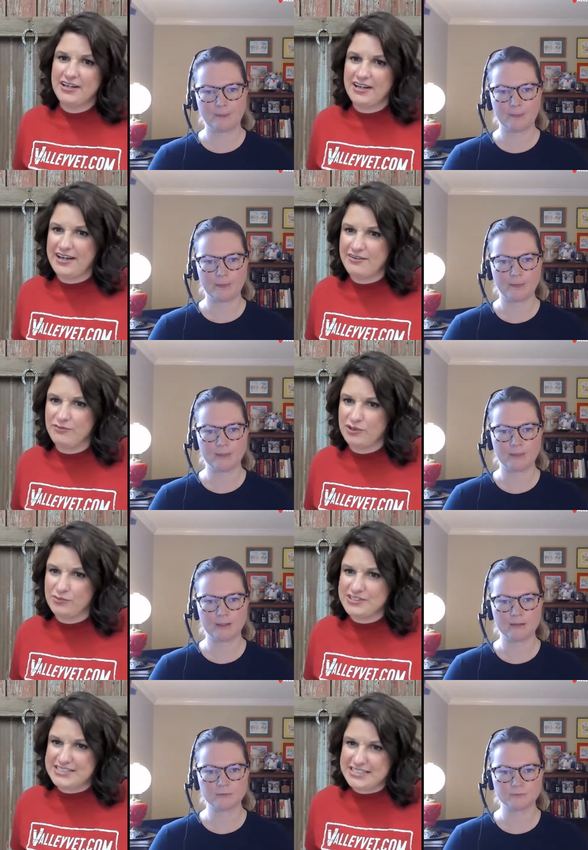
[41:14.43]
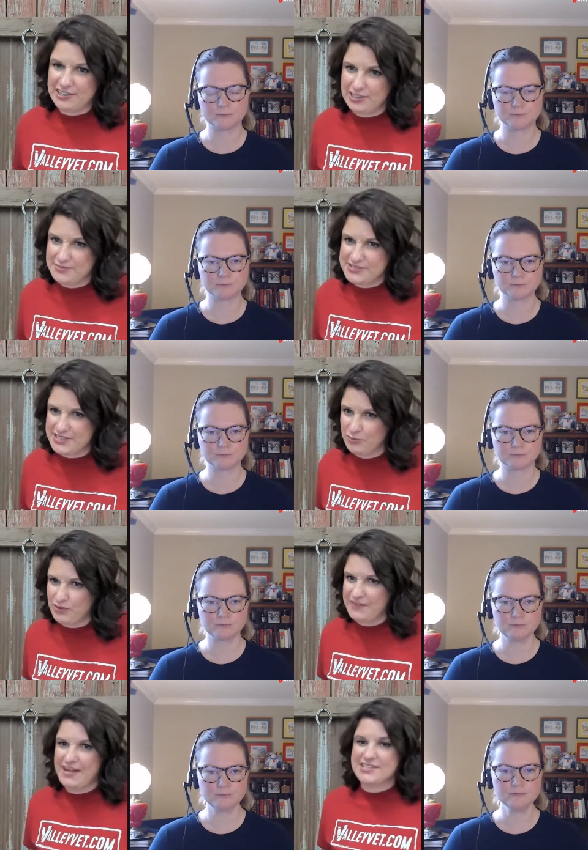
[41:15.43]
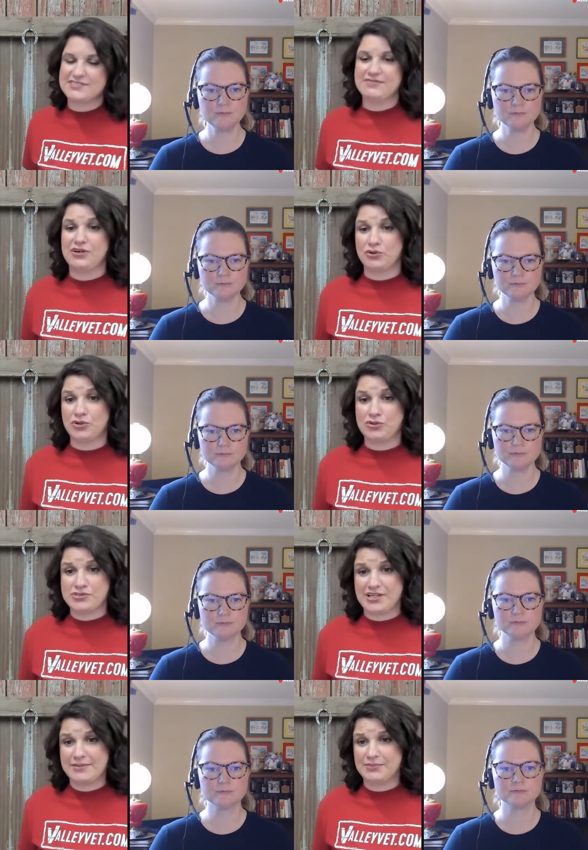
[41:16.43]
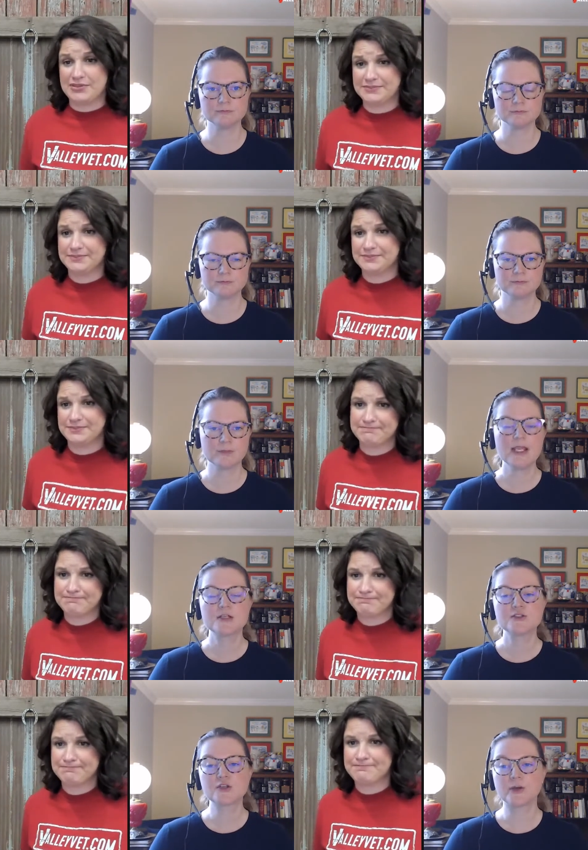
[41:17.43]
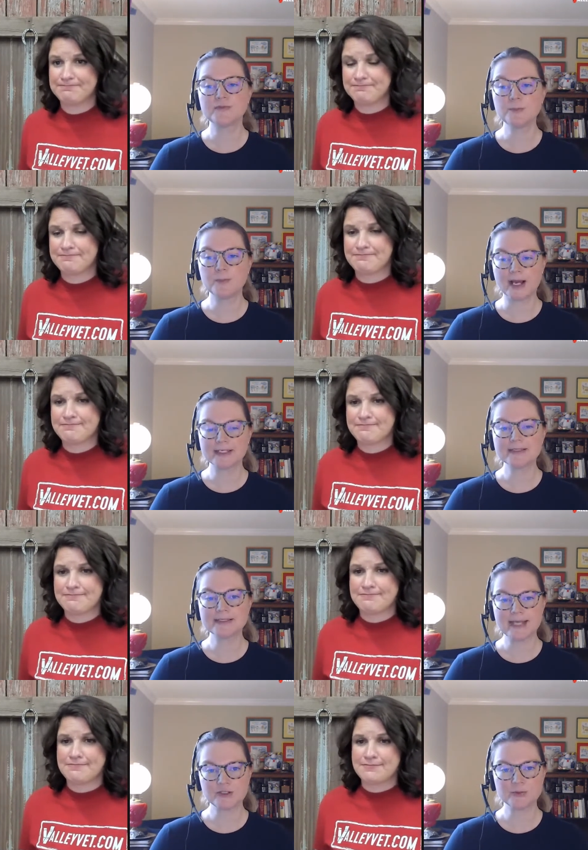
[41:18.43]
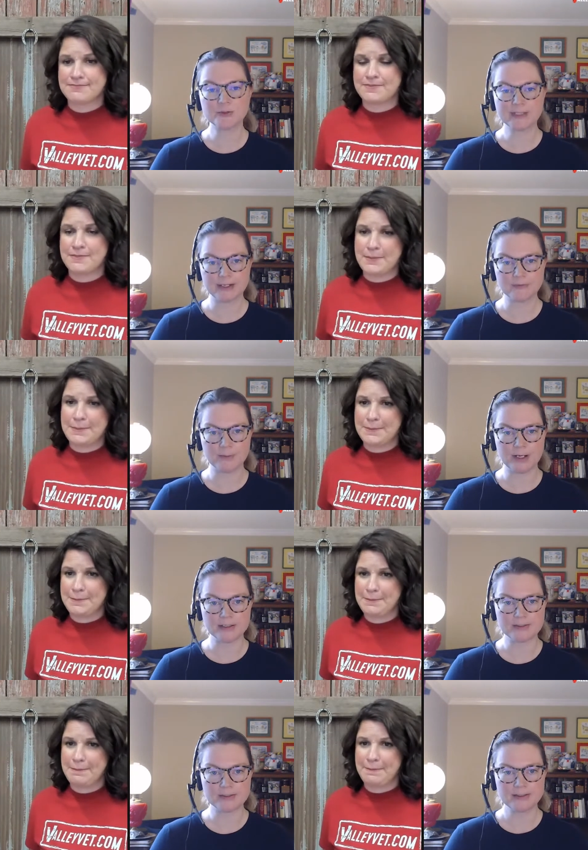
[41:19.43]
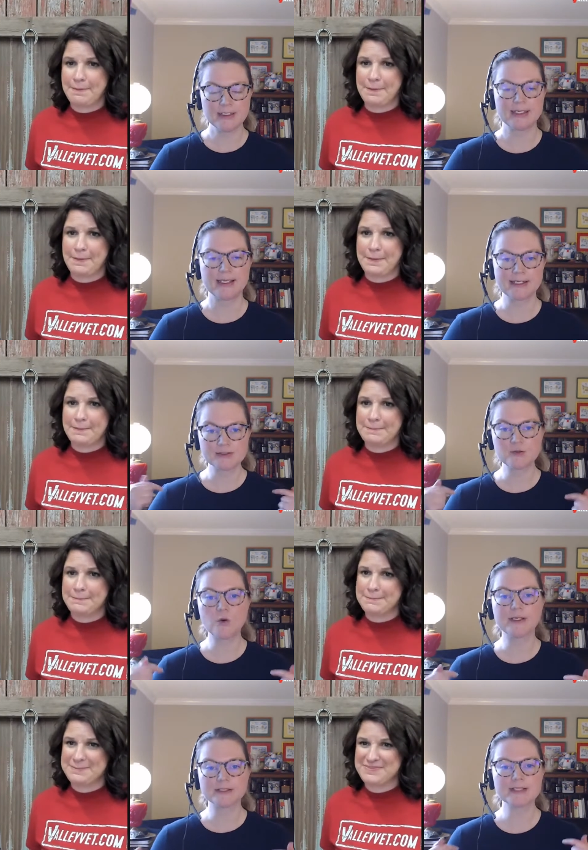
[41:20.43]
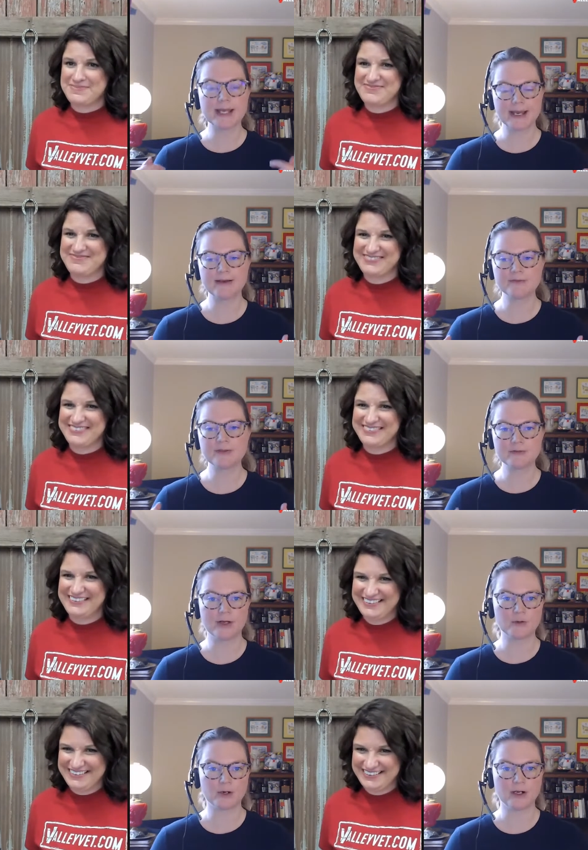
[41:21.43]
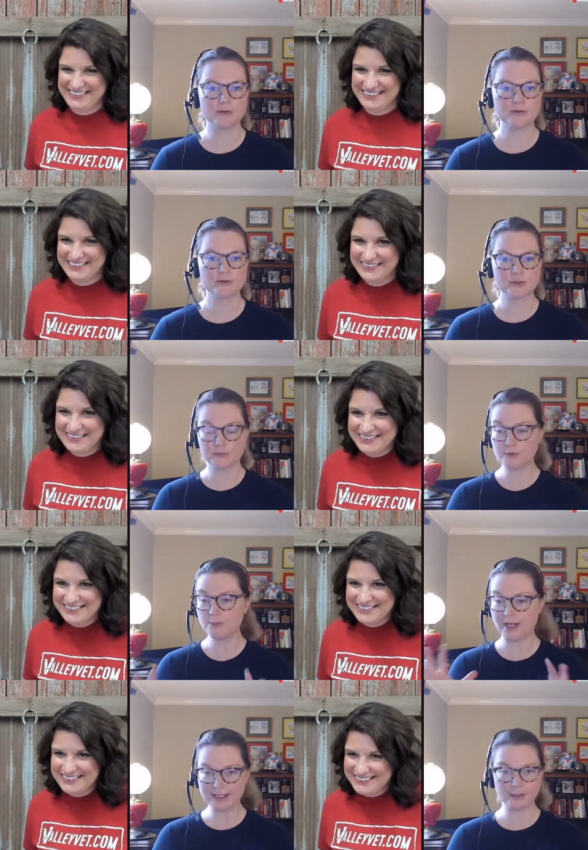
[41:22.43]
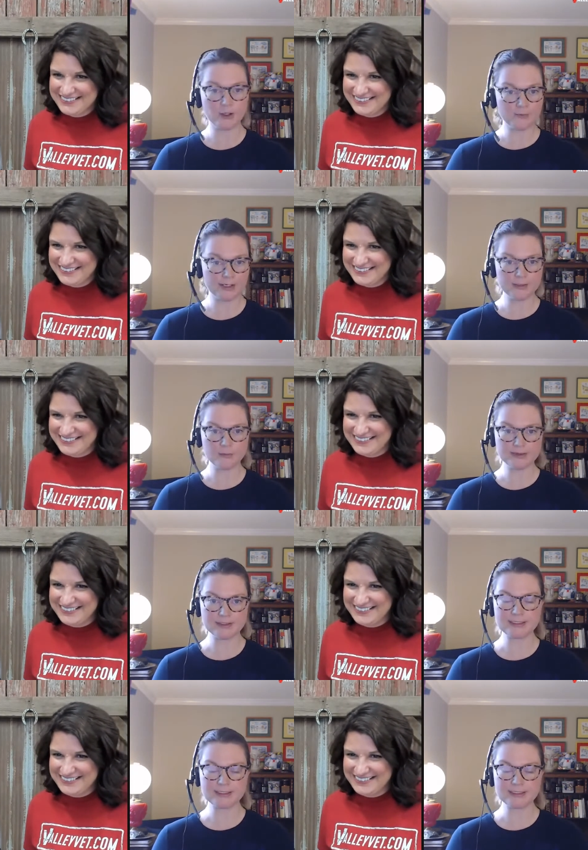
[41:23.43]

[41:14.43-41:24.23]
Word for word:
Speaker 1: I have one with D-clips and one that has Velcro type.
Speaker 2: So if you buy a detachable neck from us, it is going to have the Velcro. So if you buy it already with the